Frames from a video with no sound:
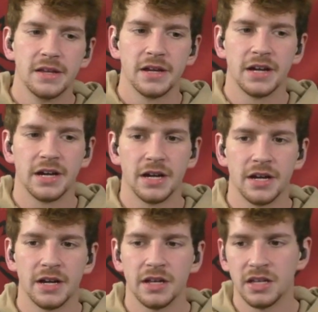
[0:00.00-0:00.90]

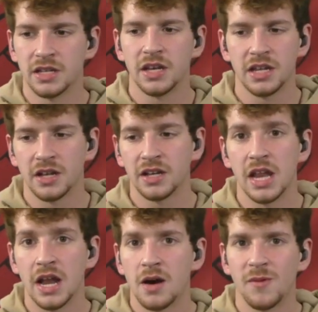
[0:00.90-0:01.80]
And I
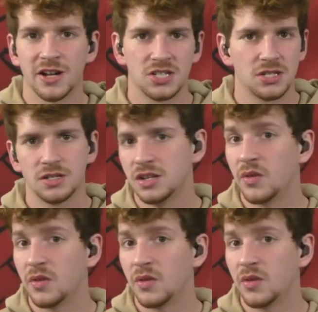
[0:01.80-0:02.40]
did not watch,